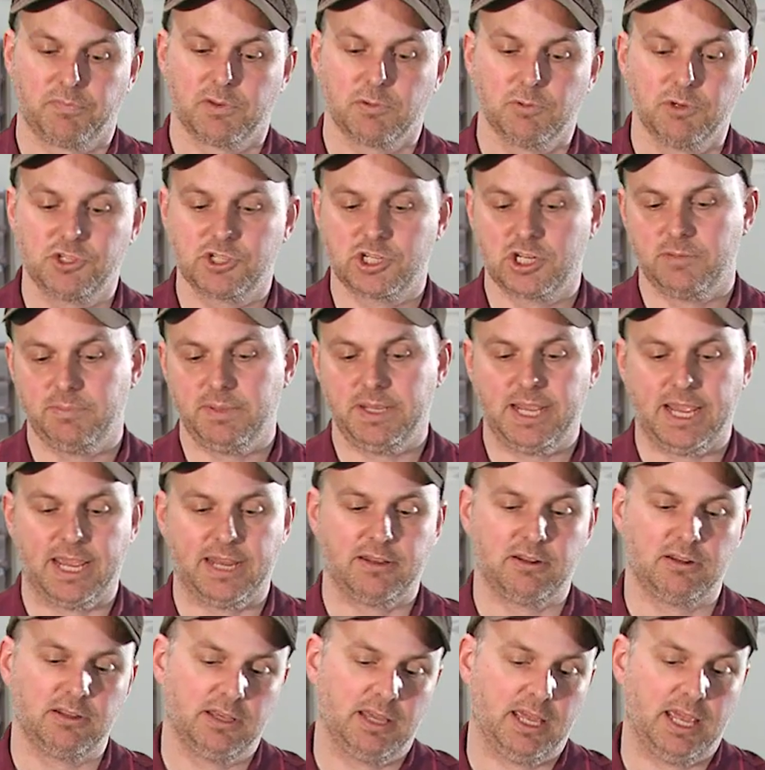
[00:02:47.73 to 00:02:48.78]
Which could be
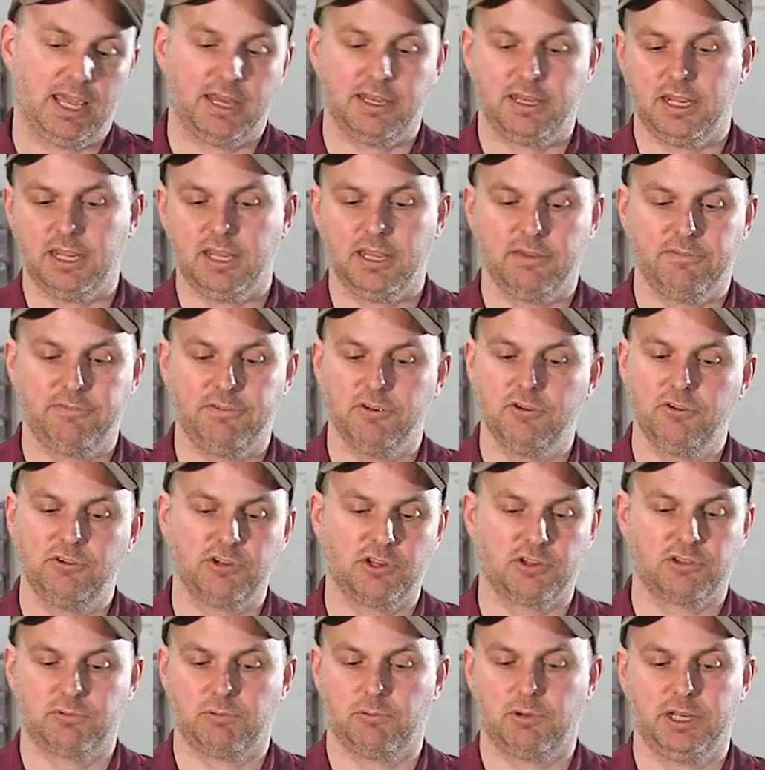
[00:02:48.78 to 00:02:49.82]
handy if you
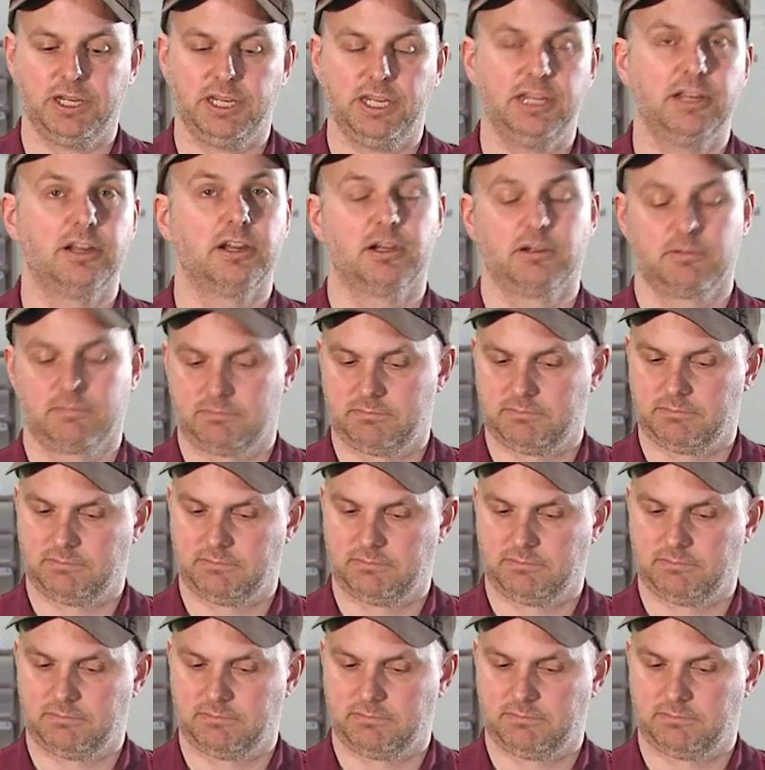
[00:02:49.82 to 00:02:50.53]
just want to hear